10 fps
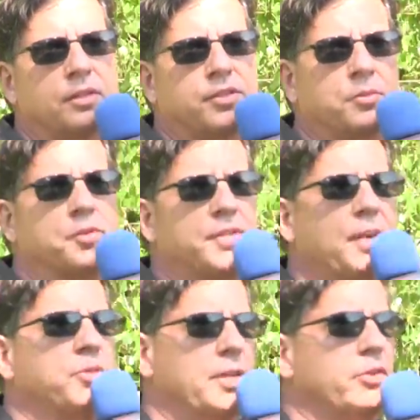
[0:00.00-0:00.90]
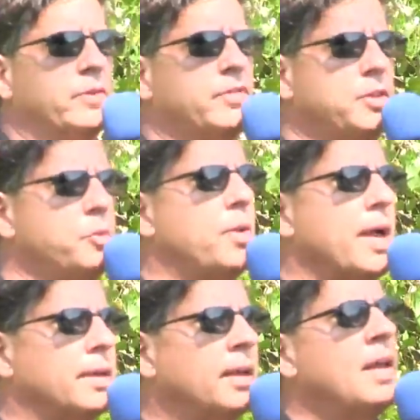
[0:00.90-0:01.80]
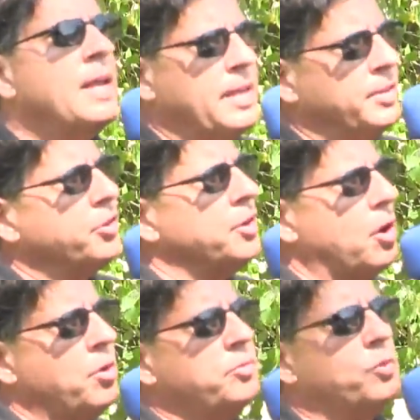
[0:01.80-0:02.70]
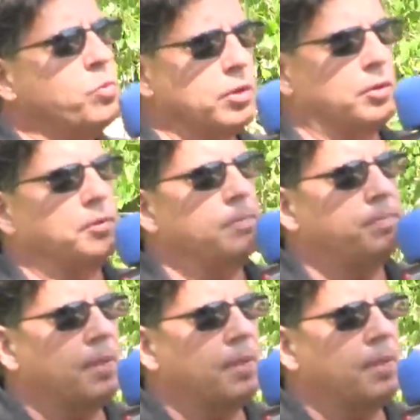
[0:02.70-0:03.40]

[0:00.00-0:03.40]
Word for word: General Secretary of the UN. And they're going to own the world.